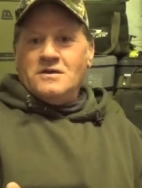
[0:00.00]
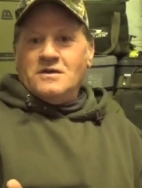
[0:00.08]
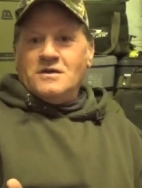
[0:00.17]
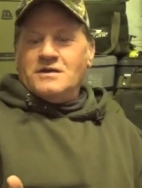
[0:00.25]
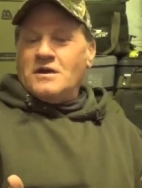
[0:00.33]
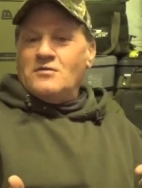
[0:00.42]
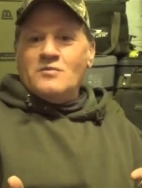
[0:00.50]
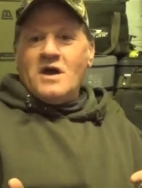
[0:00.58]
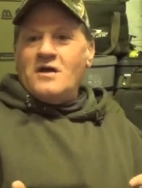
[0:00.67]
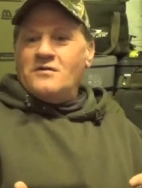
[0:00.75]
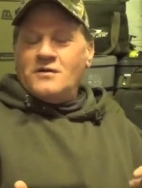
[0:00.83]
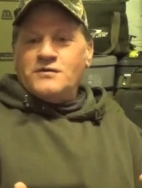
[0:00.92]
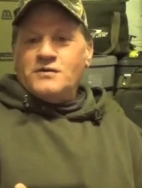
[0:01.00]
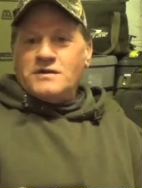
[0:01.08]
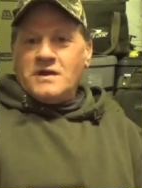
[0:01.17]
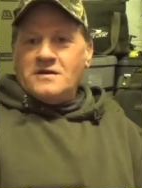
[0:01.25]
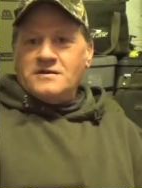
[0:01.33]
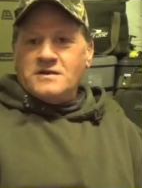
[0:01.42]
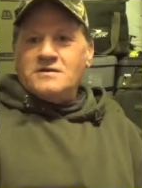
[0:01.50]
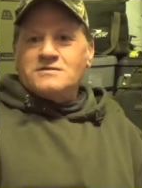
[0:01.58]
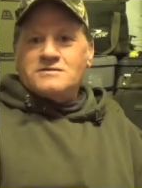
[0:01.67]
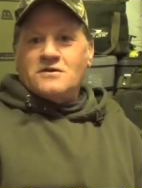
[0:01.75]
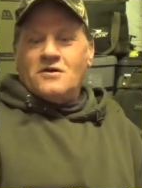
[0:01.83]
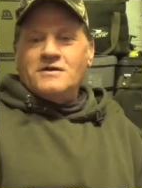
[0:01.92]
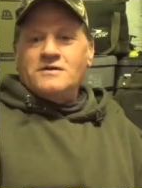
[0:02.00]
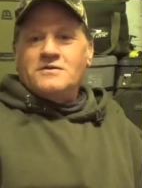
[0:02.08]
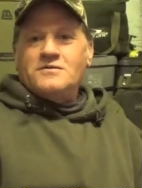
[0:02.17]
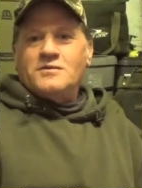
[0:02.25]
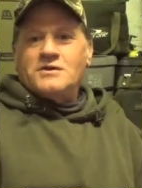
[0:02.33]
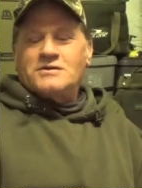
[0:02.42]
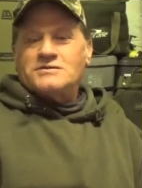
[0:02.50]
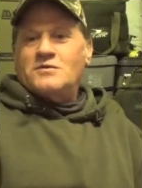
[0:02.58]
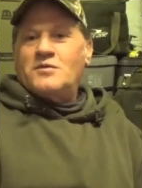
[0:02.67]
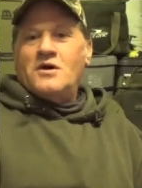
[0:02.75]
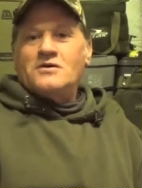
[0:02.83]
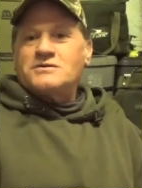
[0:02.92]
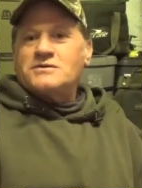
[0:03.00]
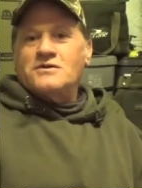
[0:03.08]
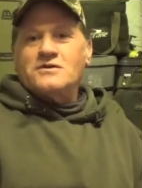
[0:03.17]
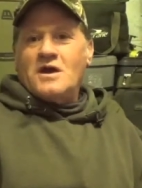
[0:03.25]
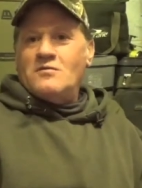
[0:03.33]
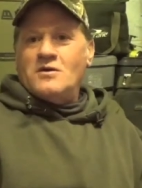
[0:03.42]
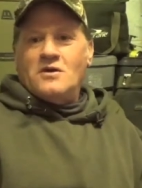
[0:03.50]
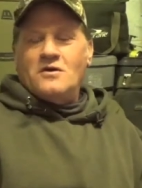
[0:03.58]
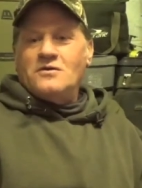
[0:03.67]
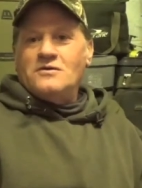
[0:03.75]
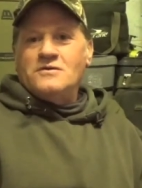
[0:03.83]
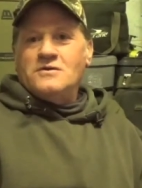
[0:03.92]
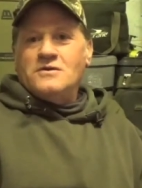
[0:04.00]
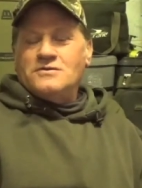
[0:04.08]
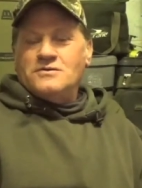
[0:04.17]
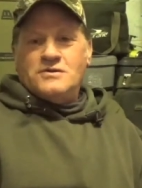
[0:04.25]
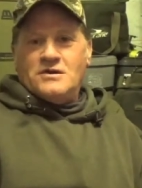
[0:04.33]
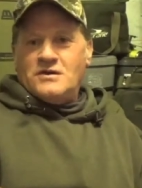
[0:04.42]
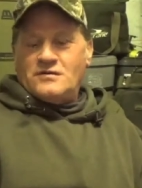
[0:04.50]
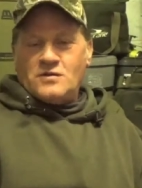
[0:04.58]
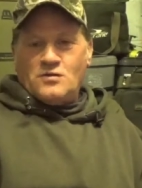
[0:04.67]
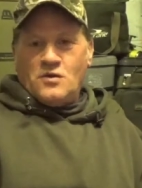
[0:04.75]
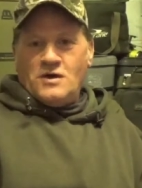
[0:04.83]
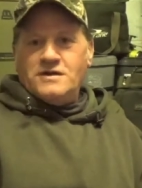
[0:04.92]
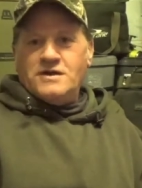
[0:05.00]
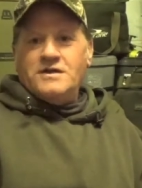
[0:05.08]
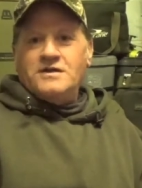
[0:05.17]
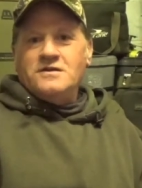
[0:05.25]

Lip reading: It don't matter if you're down the inside, because a barge can come along, you don't have to wind in.